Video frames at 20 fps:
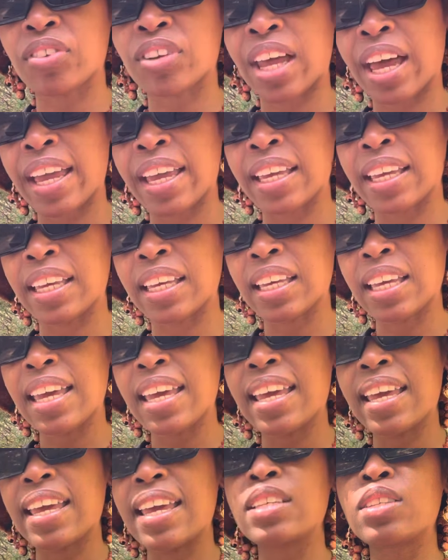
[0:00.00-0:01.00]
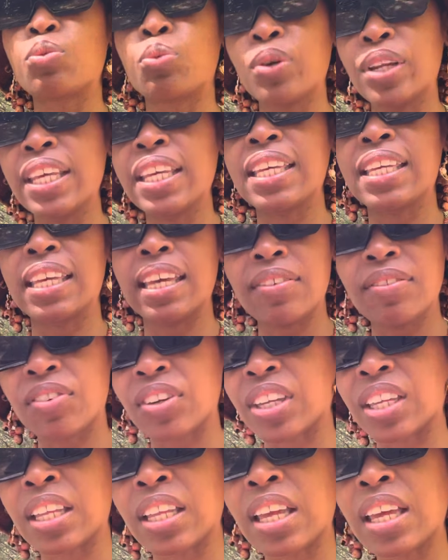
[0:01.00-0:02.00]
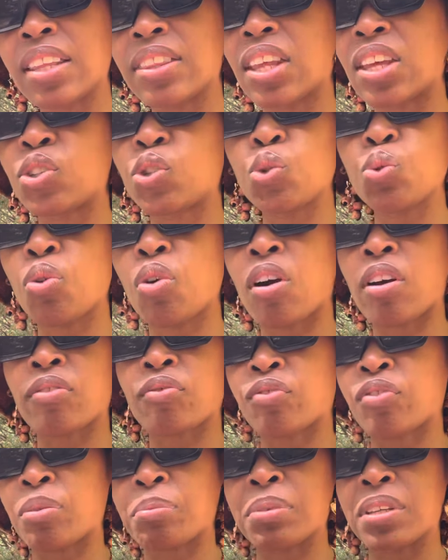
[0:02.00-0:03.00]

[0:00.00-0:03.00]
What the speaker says: Like, it's really given that you aren't from